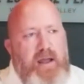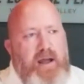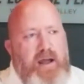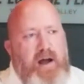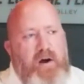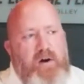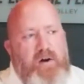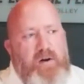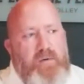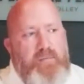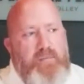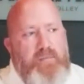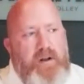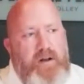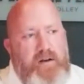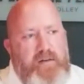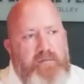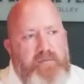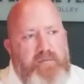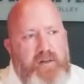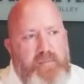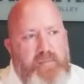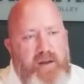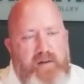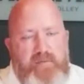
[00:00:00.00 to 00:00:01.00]
how come none of
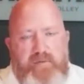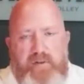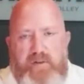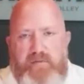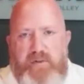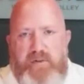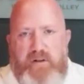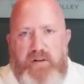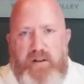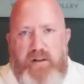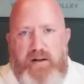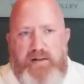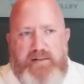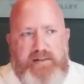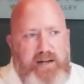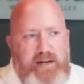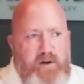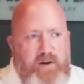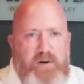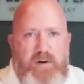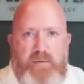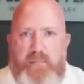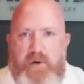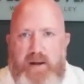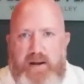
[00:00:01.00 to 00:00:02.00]
them have even lucked
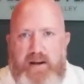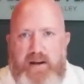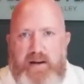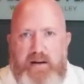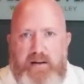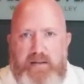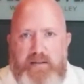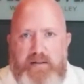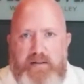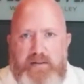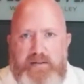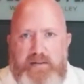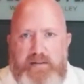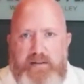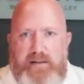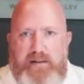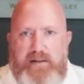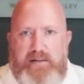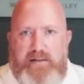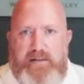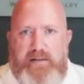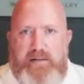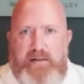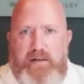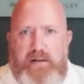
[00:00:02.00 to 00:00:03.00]
out and made it on this
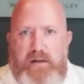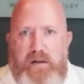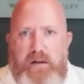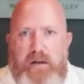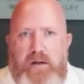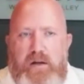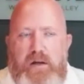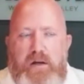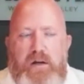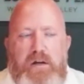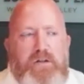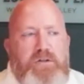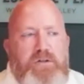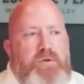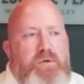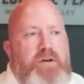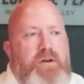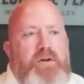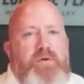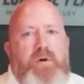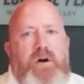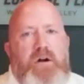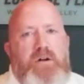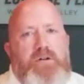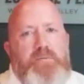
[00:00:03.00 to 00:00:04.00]
list? So I
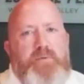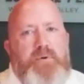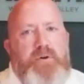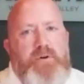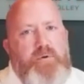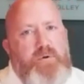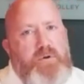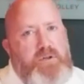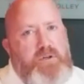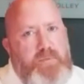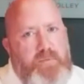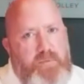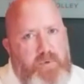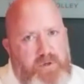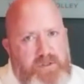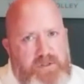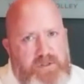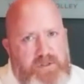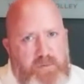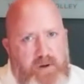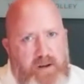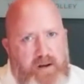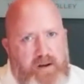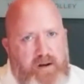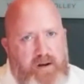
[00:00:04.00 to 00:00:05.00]
knew entrepreneurship was the
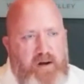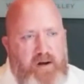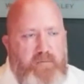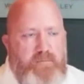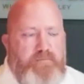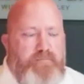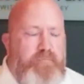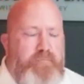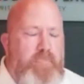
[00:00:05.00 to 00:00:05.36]
way to go.